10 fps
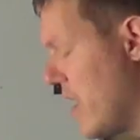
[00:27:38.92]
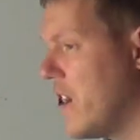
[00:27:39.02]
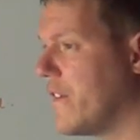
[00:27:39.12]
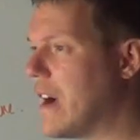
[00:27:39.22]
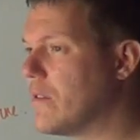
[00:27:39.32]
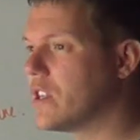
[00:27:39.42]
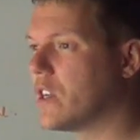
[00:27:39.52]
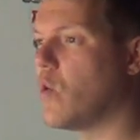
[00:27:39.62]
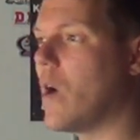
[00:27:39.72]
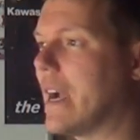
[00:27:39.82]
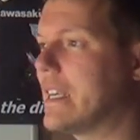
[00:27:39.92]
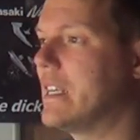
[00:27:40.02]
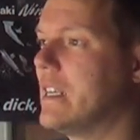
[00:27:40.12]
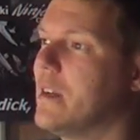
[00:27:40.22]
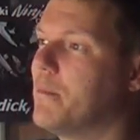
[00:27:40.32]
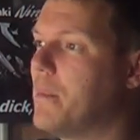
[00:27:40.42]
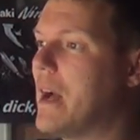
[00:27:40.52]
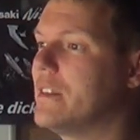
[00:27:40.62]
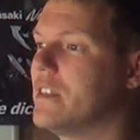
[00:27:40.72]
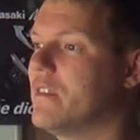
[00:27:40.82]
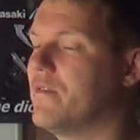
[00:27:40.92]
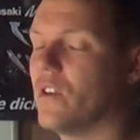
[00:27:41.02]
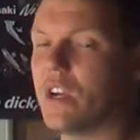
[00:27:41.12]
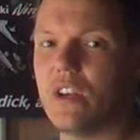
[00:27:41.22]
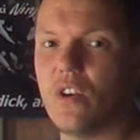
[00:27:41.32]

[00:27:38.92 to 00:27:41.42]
if I was a quack, panda fucking